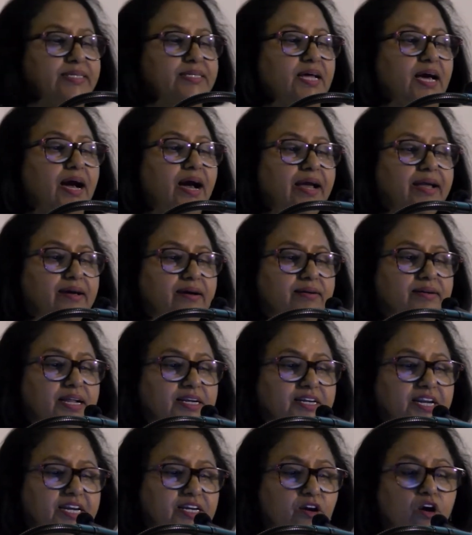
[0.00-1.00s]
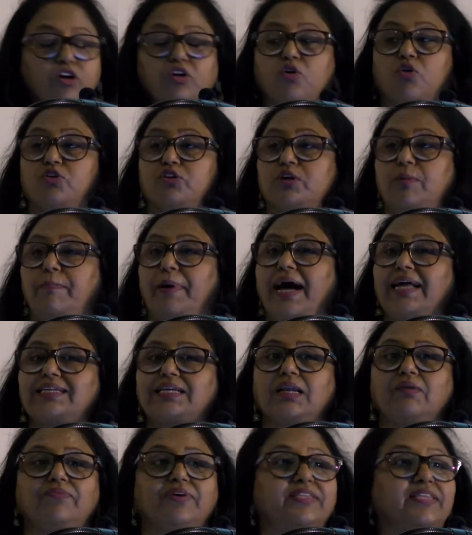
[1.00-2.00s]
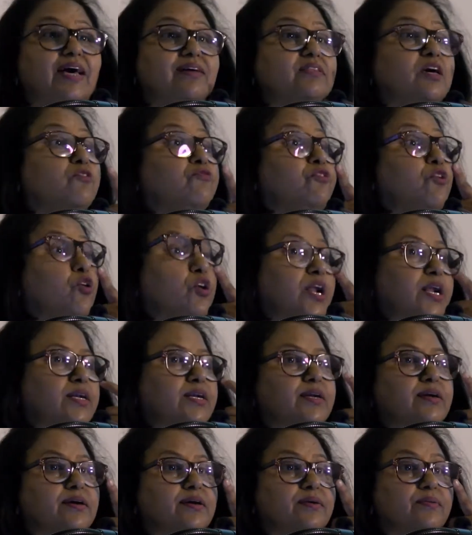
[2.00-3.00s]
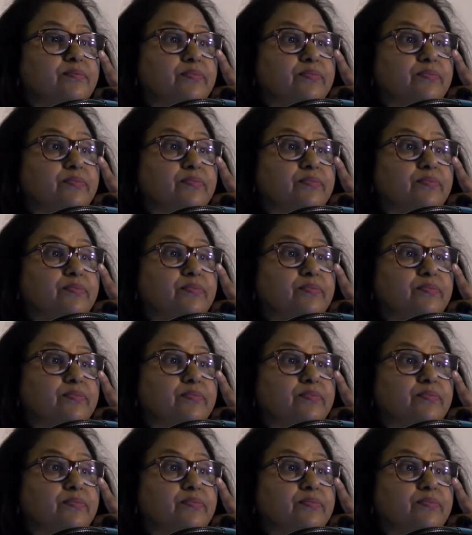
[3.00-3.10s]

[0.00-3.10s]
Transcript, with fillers: tired and did not go to the battle with other 400.